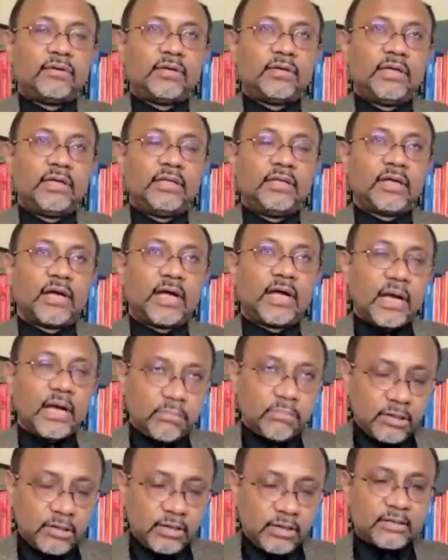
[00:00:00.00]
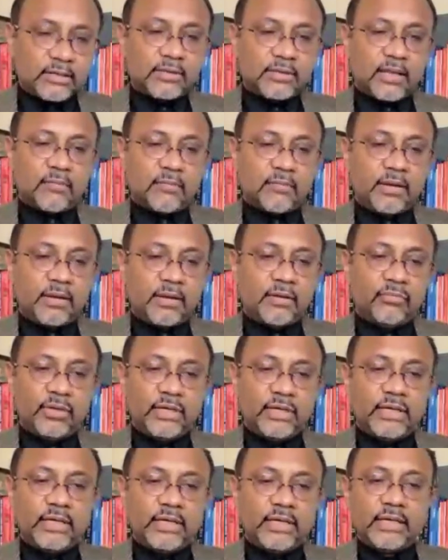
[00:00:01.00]
is that in the
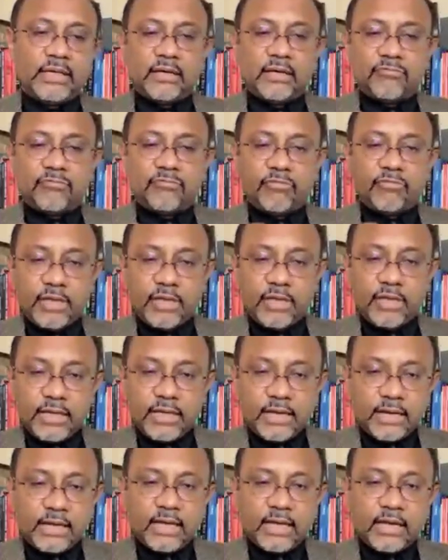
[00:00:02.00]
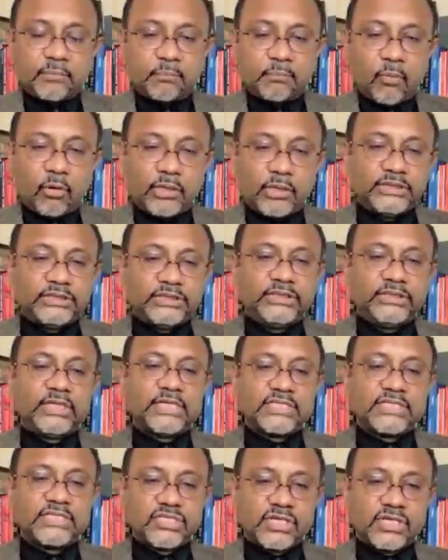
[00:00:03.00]
governance level, we need a very clear
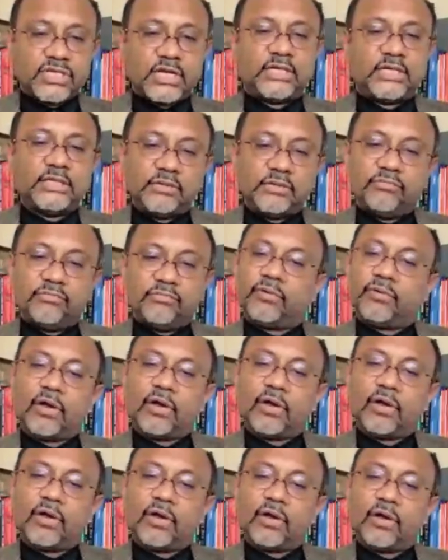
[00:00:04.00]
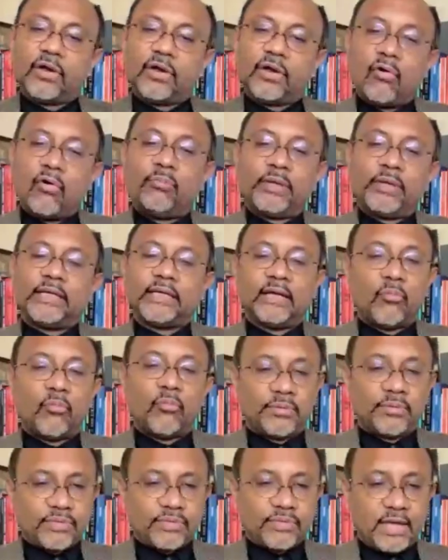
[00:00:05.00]
policy and strategy for the open
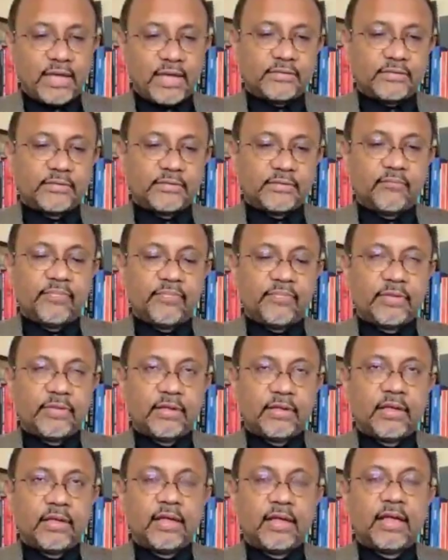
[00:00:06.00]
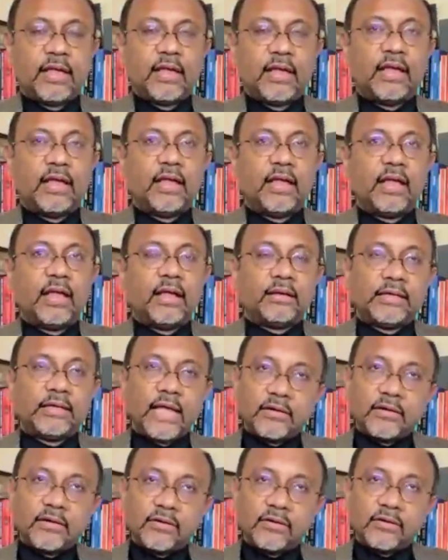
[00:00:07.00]
data and open science.
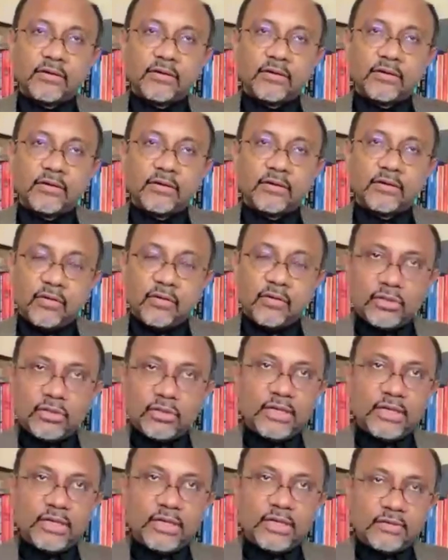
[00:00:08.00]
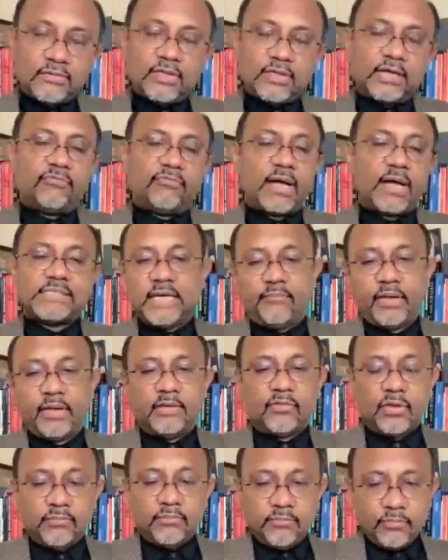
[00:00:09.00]
Technology is advancing.
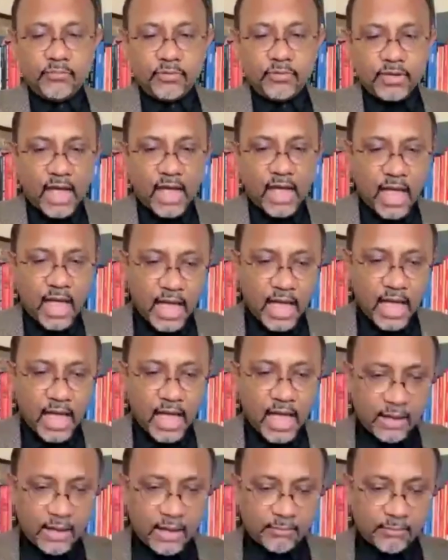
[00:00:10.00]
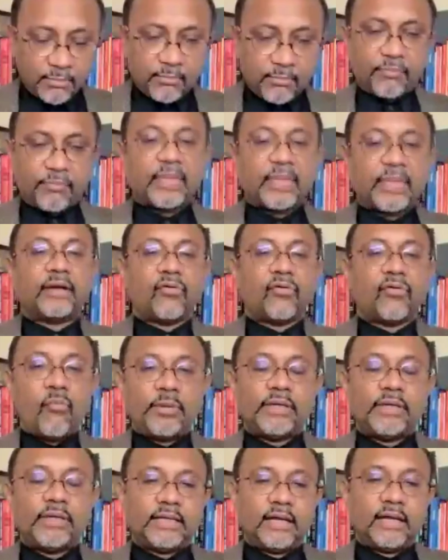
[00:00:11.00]
So if we have that
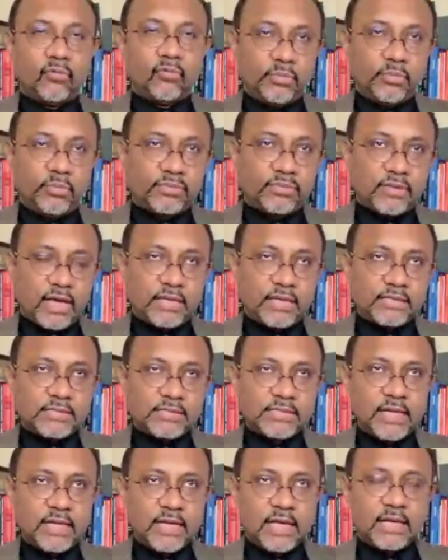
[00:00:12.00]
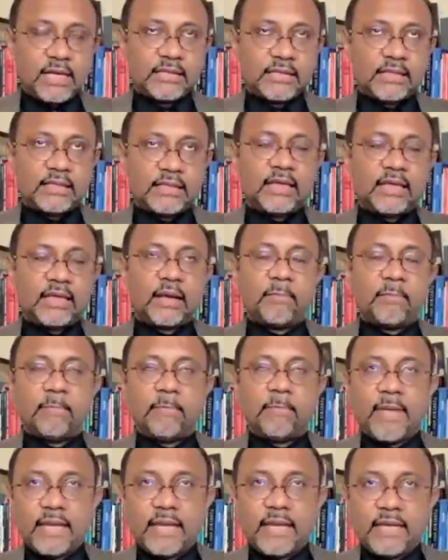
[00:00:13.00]
open data and open science,
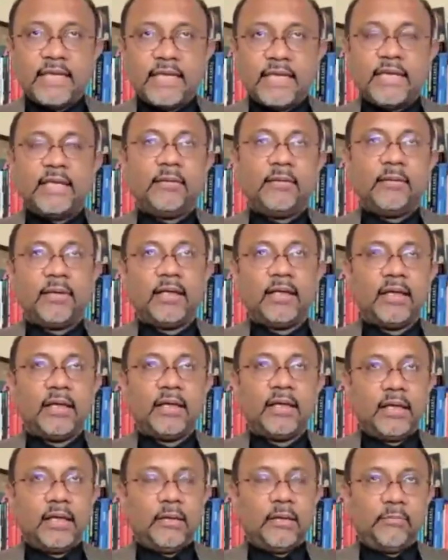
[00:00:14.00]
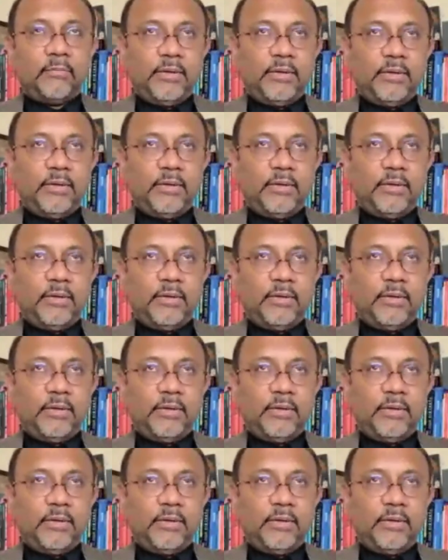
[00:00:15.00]
then there are many